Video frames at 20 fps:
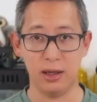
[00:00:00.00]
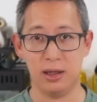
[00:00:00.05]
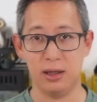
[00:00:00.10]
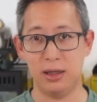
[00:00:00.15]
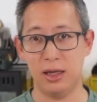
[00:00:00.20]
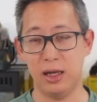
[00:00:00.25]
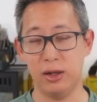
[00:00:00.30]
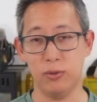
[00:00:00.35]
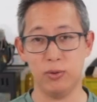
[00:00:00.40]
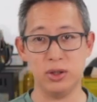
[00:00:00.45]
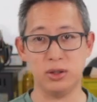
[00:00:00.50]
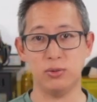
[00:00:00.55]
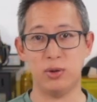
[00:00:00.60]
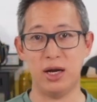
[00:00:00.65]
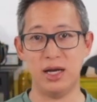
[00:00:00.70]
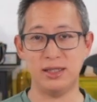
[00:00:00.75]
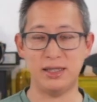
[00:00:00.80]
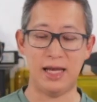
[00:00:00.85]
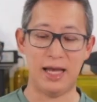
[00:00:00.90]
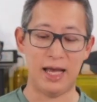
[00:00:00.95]
Now the reason why
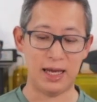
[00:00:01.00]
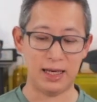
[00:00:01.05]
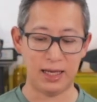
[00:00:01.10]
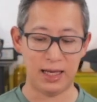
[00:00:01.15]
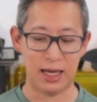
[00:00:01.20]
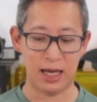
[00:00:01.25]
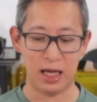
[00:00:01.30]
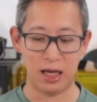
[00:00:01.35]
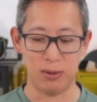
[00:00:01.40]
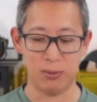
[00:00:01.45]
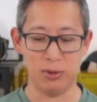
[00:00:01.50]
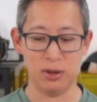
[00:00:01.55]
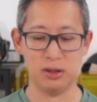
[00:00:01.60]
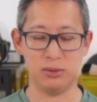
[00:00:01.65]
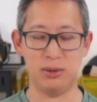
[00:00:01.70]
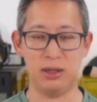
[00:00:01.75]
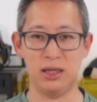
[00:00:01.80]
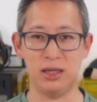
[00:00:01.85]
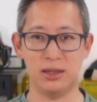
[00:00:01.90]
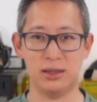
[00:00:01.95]
I say any animal is
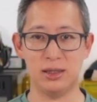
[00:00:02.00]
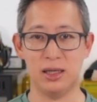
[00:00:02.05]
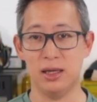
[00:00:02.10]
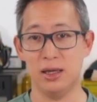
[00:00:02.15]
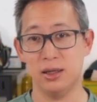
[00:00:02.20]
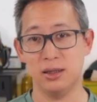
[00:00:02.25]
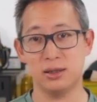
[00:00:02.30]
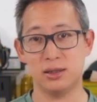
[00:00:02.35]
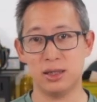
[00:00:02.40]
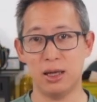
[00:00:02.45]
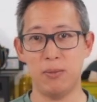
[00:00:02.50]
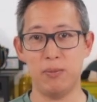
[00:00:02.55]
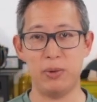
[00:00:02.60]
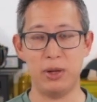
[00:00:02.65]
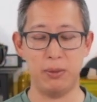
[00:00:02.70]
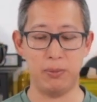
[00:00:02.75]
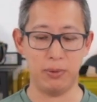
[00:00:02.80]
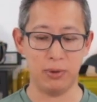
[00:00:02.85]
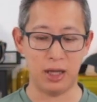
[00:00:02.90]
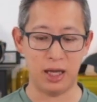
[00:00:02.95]
because some
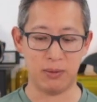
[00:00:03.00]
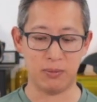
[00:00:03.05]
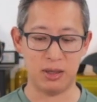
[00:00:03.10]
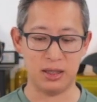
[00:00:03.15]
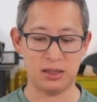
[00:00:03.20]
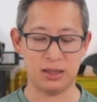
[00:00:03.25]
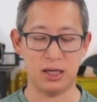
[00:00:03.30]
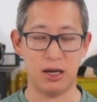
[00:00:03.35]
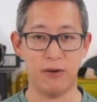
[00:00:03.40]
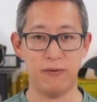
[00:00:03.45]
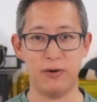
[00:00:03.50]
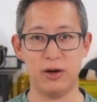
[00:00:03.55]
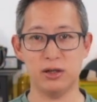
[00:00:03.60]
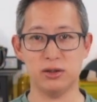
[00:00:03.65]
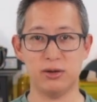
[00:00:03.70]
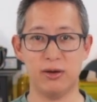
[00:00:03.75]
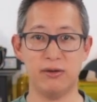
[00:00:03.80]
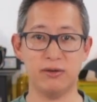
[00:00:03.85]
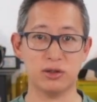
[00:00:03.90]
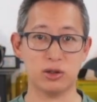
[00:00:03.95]
people like myself
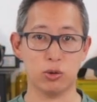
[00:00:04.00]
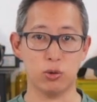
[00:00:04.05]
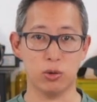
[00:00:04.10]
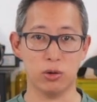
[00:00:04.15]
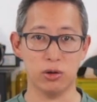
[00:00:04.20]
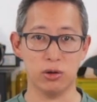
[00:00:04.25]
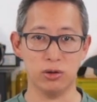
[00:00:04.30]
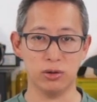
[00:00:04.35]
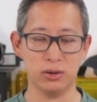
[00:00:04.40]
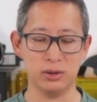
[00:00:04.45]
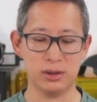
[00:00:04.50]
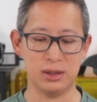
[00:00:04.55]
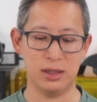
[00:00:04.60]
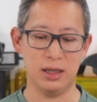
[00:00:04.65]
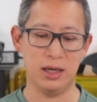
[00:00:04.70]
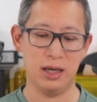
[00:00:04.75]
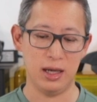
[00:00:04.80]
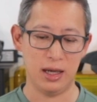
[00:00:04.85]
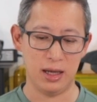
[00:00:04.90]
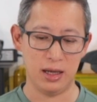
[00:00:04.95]
also have squirrels
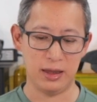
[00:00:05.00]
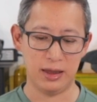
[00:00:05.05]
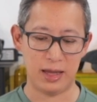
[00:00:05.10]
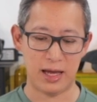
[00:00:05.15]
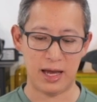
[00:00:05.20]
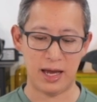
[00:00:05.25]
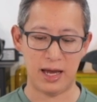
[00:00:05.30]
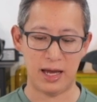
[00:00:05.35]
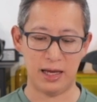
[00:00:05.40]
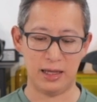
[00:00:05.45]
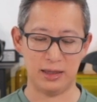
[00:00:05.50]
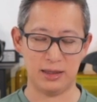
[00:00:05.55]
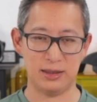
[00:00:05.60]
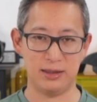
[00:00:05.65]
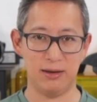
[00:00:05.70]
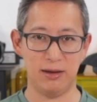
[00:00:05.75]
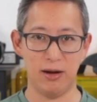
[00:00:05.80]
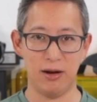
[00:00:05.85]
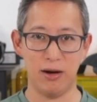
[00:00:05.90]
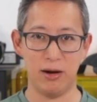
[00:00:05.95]
that
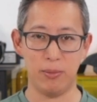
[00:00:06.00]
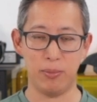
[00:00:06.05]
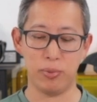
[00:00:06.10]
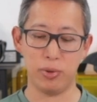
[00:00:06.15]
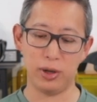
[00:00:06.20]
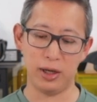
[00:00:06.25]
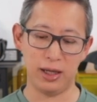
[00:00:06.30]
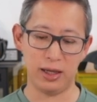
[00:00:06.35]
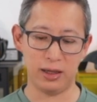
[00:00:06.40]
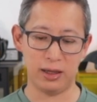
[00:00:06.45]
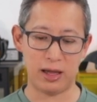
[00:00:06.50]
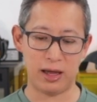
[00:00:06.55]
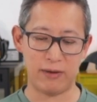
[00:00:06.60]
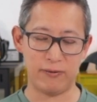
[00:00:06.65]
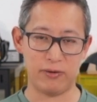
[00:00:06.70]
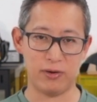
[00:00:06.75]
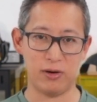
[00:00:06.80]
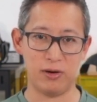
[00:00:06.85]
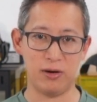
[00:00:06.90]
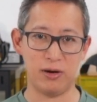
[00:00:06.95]
are pretty
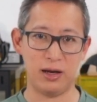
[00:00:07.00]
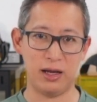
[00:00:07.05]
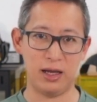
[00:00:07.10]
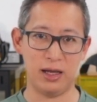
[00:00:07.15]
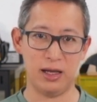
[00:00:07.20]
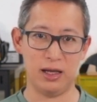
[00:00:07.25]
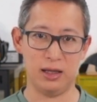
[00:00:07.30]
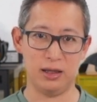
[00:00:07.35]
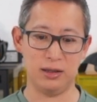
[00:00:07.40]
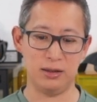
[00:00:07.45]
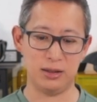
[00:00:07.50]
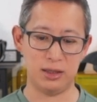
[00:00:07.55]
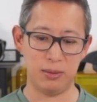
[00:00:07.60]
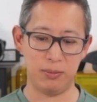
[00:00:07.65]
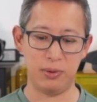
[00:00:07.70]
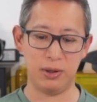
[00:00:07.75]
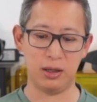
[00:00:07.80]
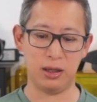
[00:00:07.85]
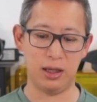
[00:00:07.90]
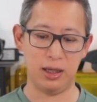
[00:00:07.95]
clever and
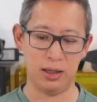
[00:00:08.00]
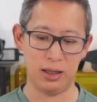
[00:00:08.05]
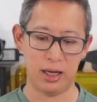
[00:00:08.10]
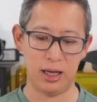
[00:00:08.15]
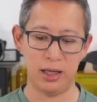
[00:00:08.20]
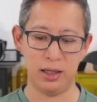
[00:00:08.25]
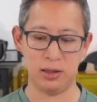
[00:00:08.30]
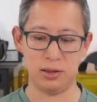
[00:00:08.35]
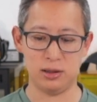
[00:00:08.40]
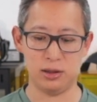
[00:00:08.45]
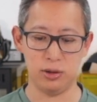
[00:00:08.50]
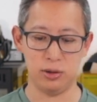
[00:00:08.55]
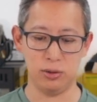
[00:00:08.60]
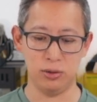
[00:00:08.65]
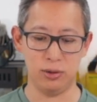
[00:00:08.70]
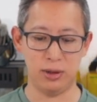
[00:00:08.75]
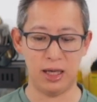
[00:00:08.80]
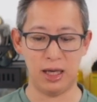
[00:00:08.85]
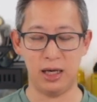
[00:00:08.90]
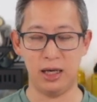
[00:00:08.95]
typically like to
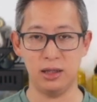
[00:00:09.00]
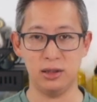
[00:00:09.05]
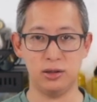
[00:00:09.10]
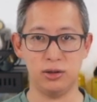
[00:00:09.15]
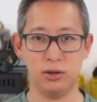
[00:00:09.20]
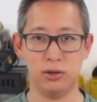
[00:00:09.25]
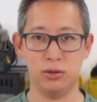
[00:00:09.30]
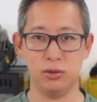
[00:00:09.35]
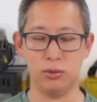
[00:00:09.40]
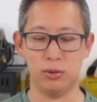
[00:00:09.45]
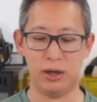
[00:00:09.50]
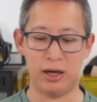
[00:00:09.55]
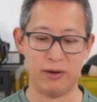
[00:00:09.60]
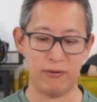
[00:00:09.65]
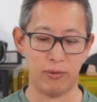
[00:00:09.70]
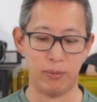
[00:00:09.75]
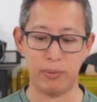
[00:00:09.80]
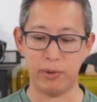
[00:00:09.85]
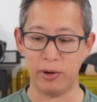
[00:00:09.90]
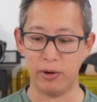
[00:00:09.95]
get into
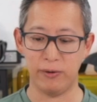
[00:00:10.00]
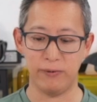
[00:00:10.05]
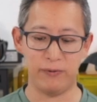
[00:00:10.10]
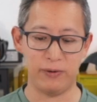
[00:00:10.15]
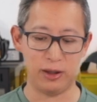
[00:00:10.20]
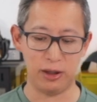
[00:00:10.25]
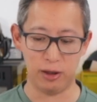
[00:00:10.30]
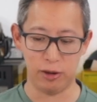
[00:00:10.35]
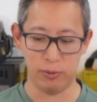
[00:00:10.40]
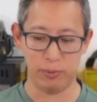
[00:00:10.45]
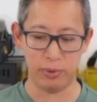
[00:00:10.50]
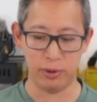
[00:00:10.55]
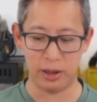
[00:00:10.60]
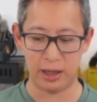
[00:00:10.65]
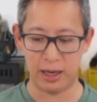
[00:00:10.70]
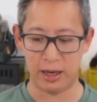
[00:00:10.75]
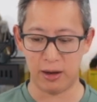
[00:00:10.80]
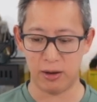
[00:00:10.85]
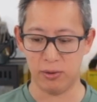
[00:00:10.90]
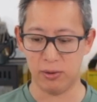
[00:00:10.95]
whatever bird feed you put
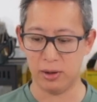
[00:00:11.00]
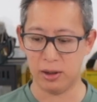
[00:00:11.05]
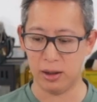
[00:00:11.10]
out.